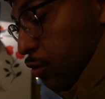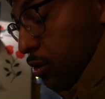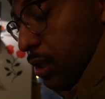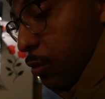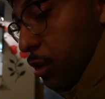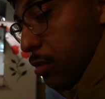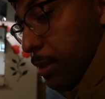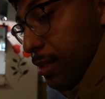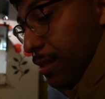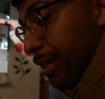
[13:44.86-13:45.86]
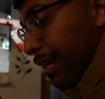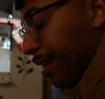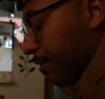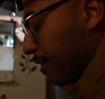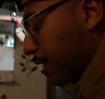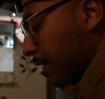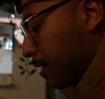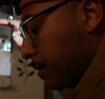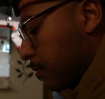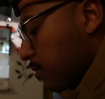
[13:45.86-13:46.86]
did you see one's missing? I got
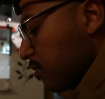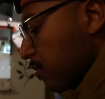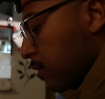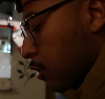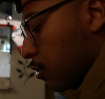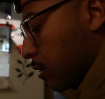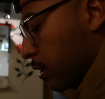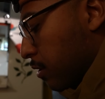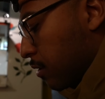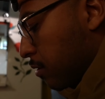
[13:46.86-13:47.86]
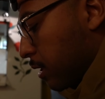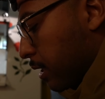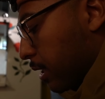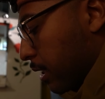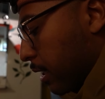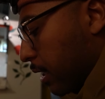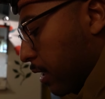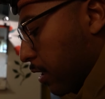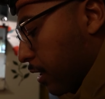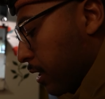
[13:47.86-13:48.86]
fucking chorizo and then
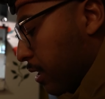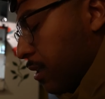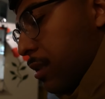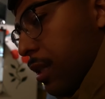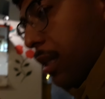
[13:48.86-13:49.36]
uh, carnitas, and